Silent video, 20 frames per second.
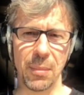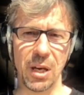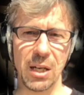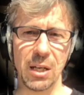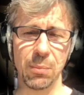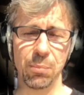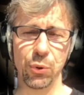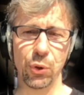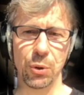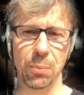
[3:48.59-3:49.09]

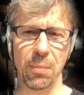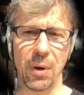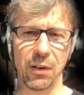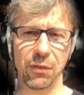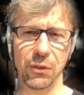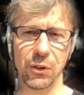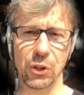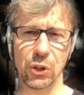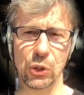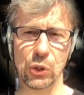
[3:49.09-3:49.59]
input
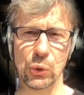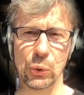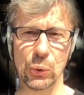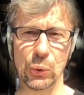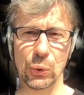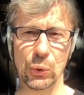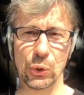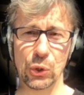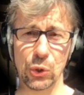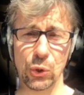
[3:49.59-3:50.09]
method
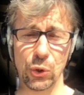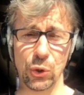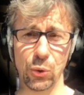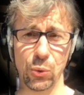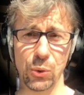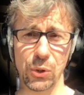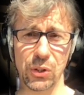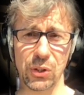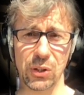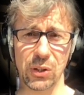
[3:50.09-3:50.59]
to
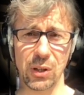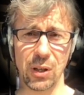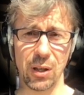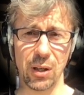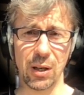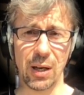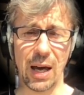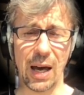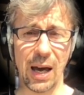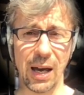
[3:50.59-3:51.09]
use
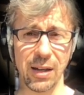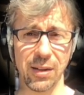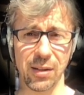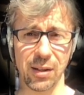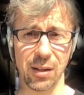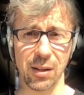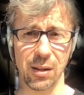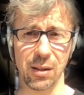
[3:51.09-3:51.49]
either